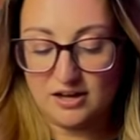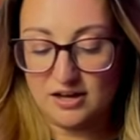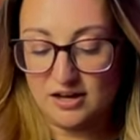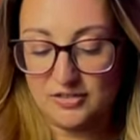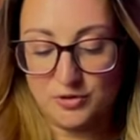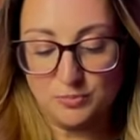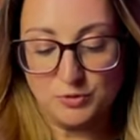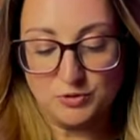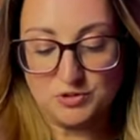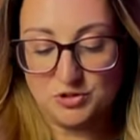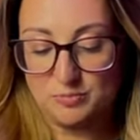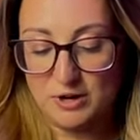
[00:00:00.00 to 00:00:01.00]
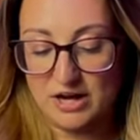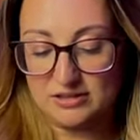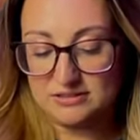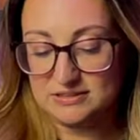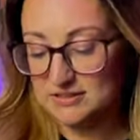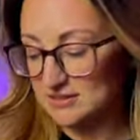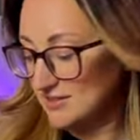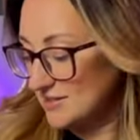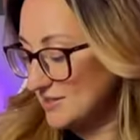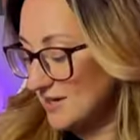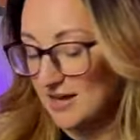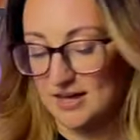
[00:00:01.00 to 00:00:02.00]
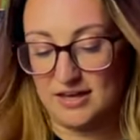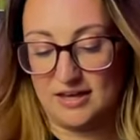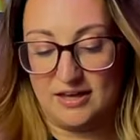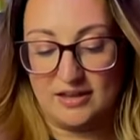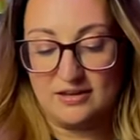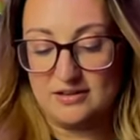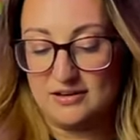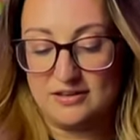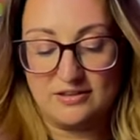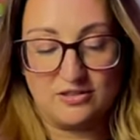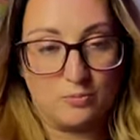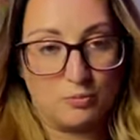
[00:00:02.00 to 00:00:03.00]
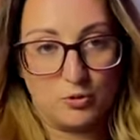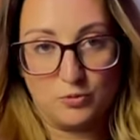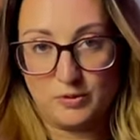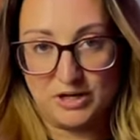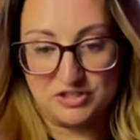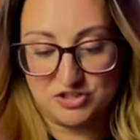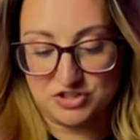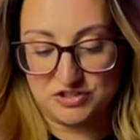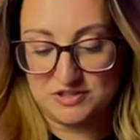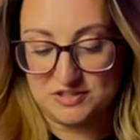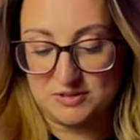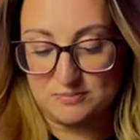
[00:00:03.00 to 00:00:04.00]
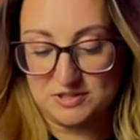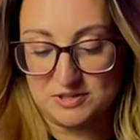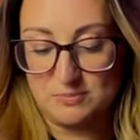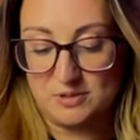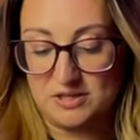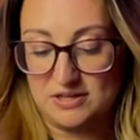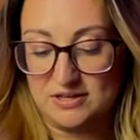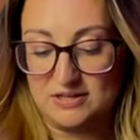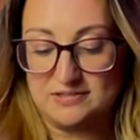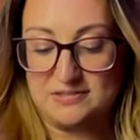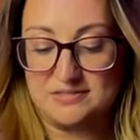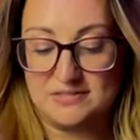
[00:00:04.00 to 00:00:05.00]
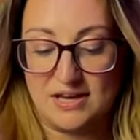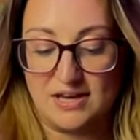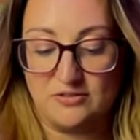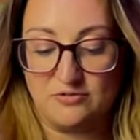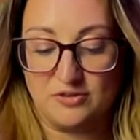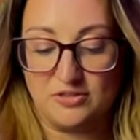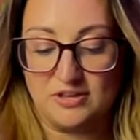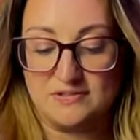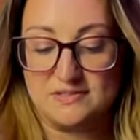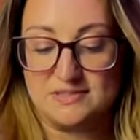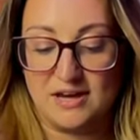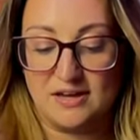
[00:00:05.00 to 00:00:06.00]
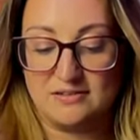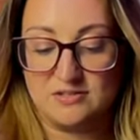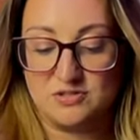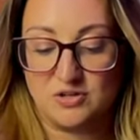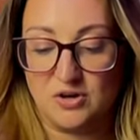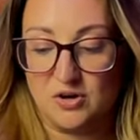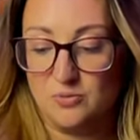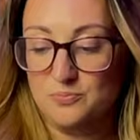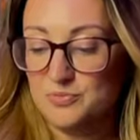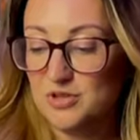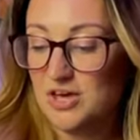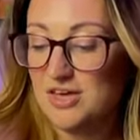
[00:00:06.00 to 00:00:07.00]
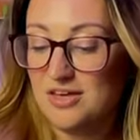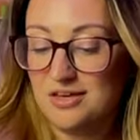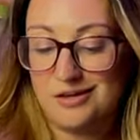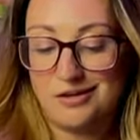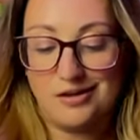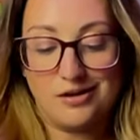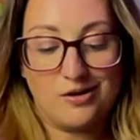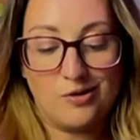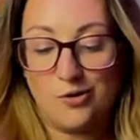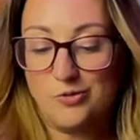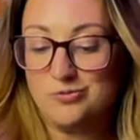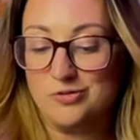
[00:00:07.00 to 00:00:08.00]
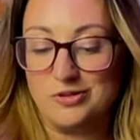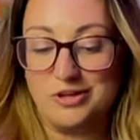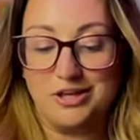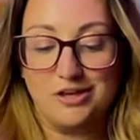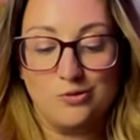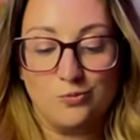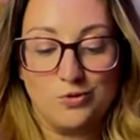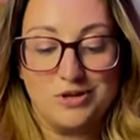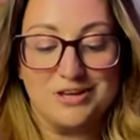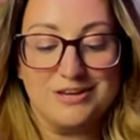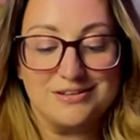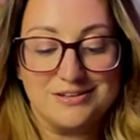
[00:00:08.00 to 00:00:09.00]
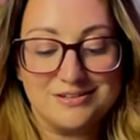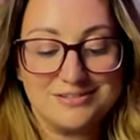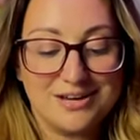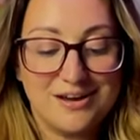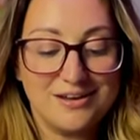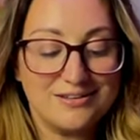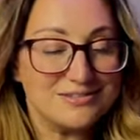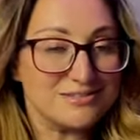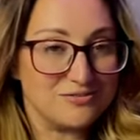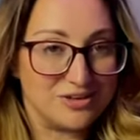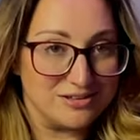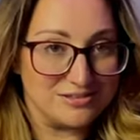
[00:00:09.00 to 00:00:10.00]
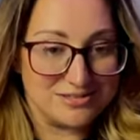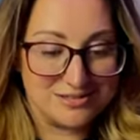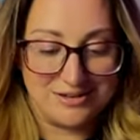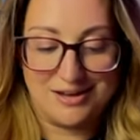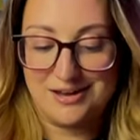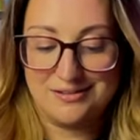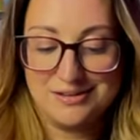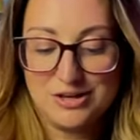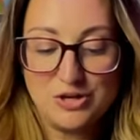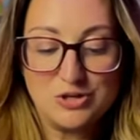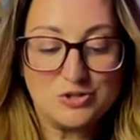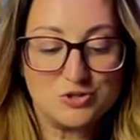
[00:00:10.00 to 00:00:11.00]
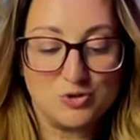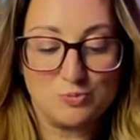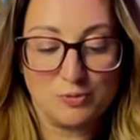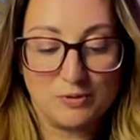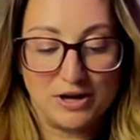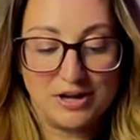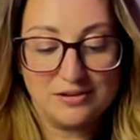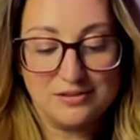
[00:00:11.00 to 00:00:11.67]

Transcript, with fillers: other booster boxes and the pull rates just seem to be insane for this set. So hopefully we get tons of hits today. Super Rod,